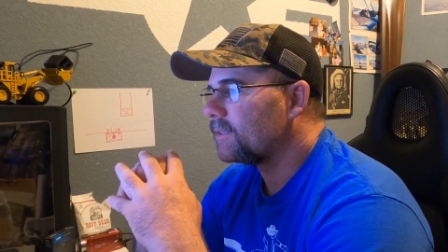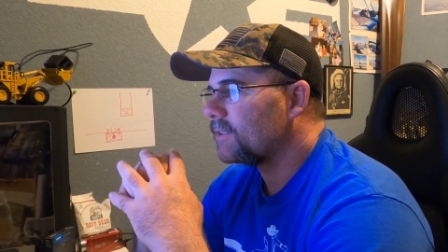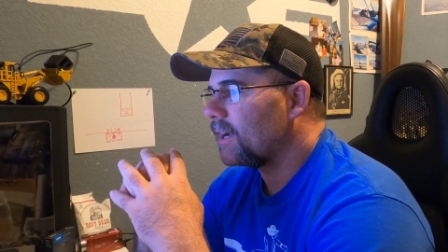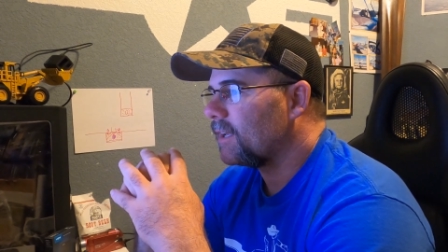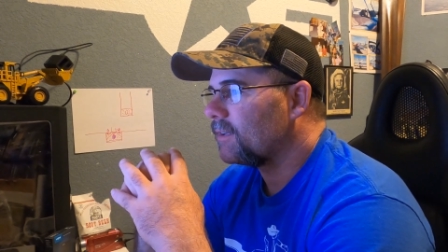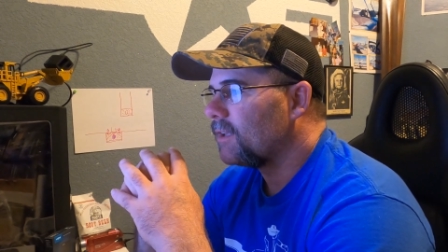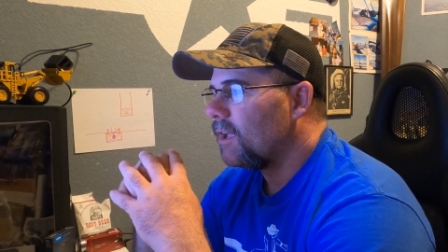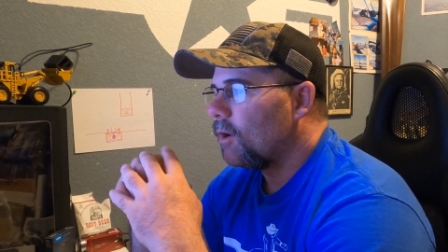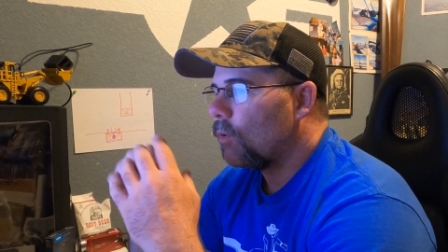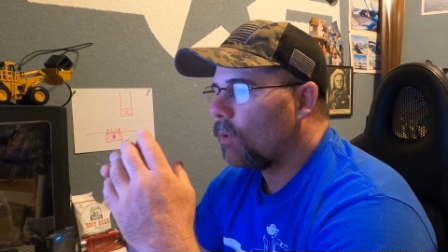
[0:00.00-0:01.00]
style,
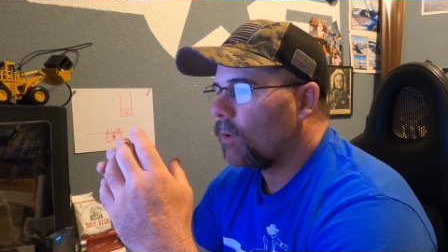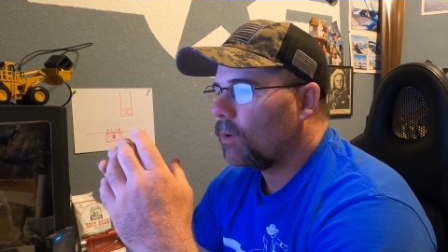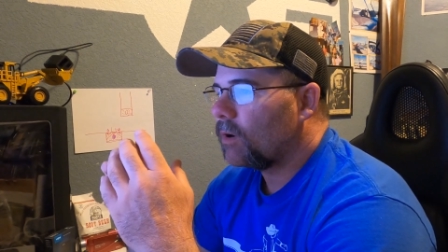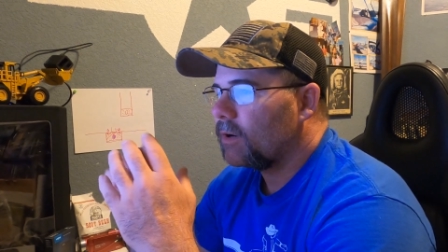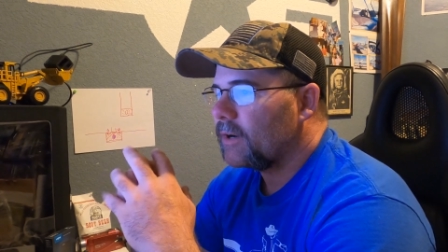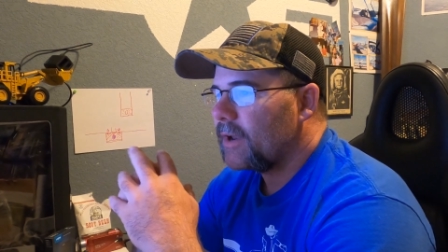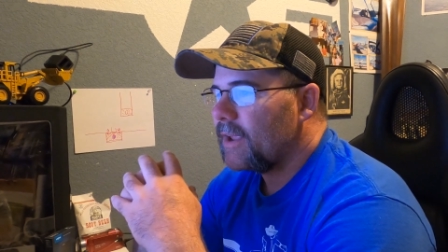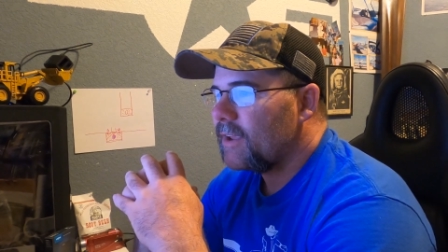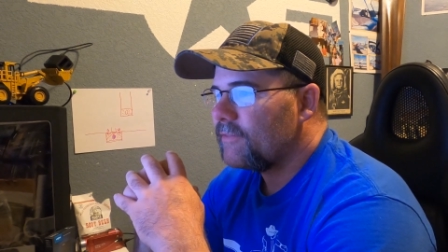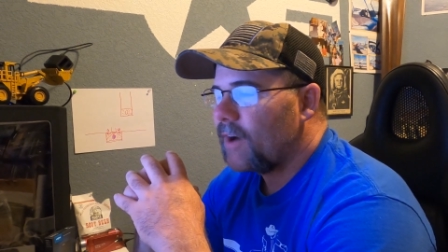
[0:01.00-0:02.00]
or
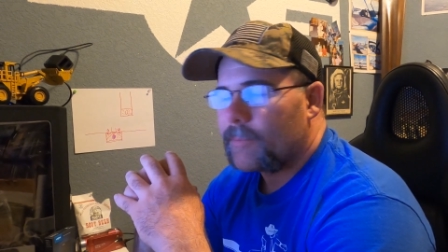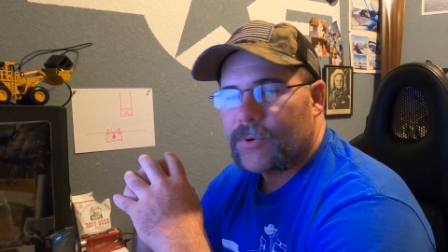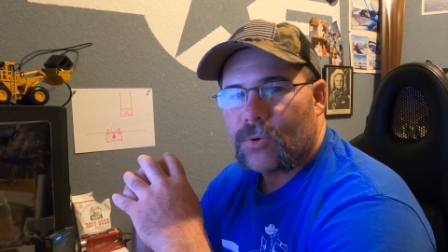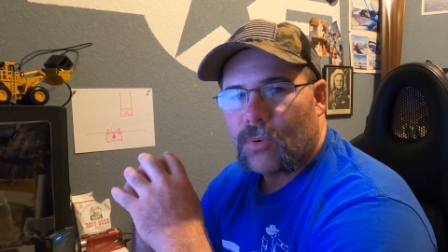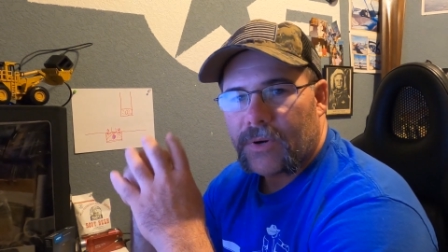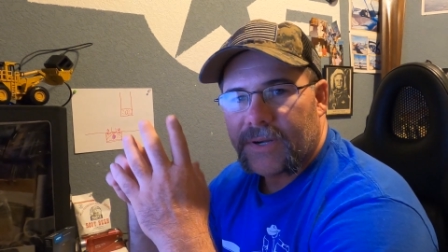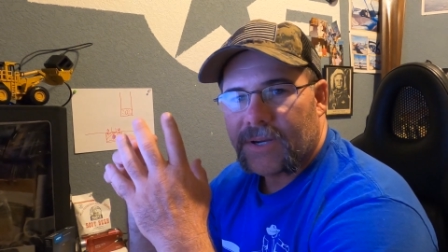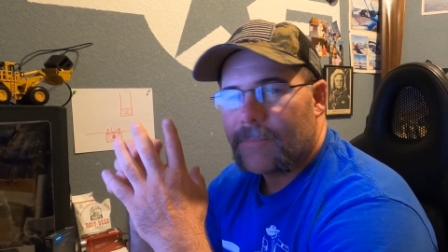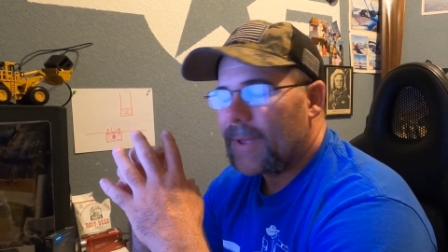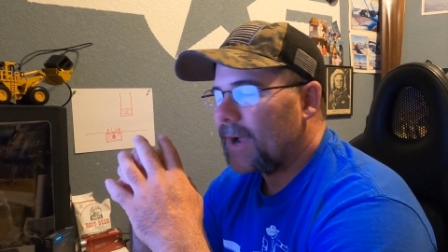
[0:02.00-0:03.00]
a vibratory
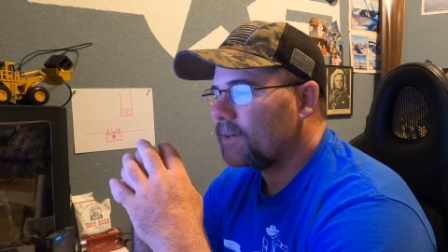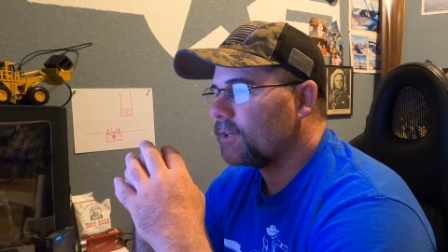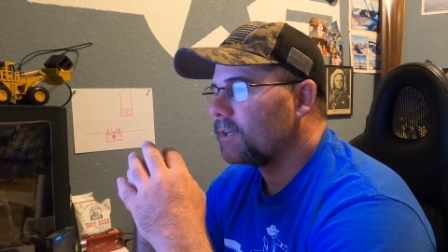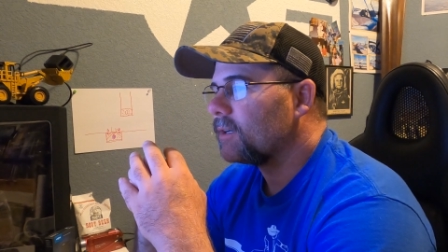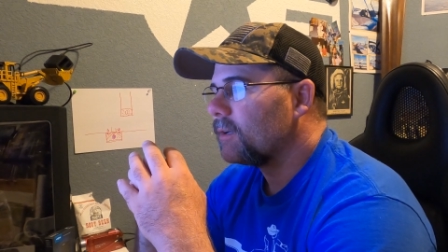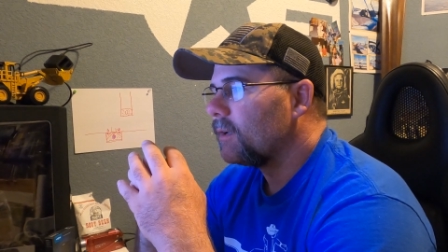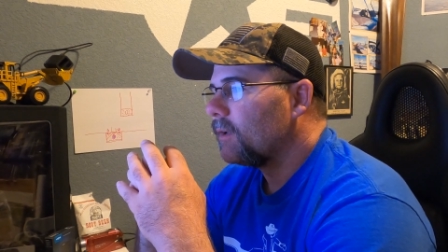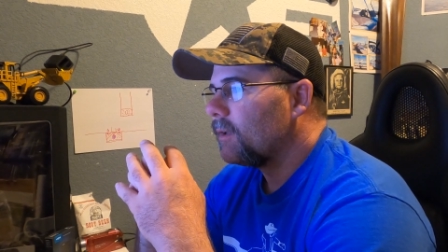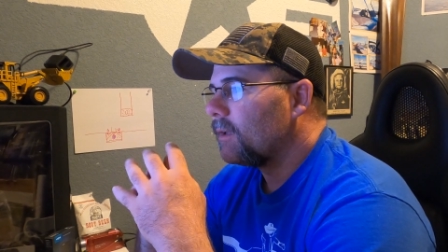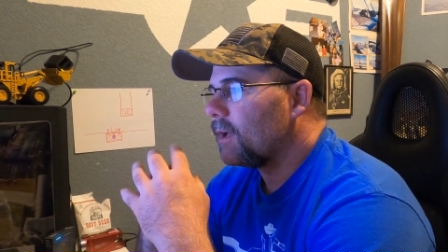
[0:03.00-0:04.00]
compactor,
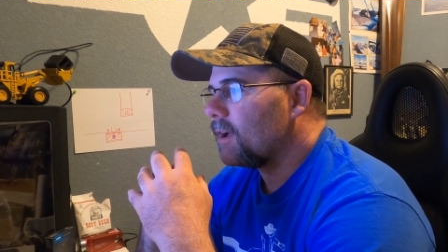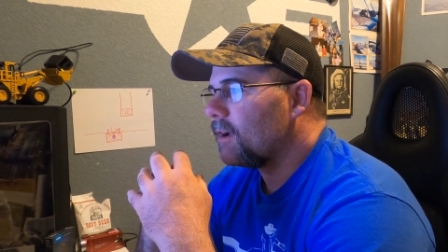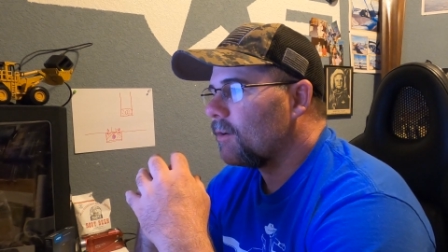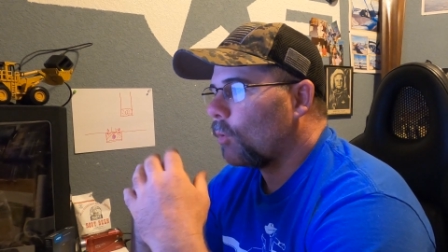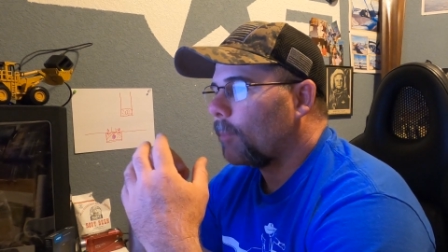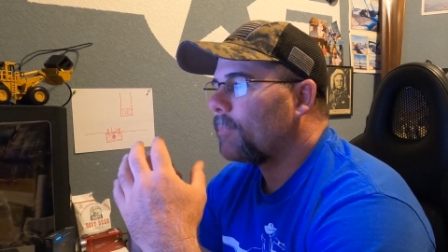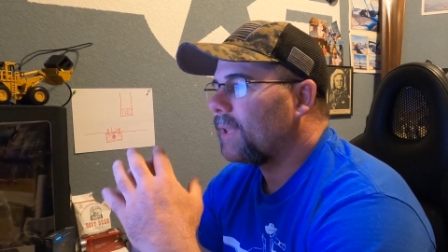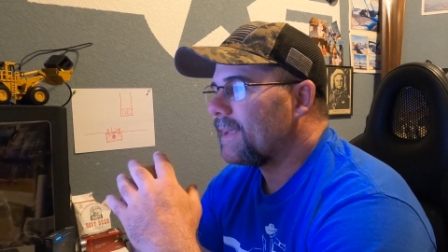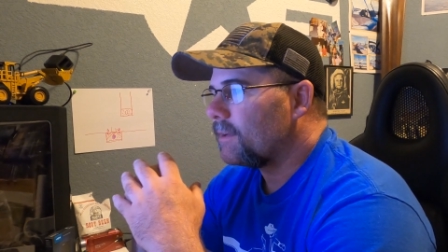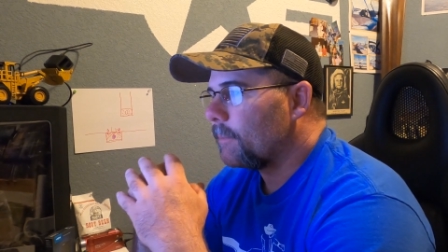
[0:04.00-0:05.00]
or
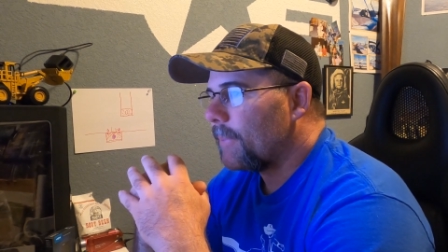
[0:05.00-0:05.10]
plate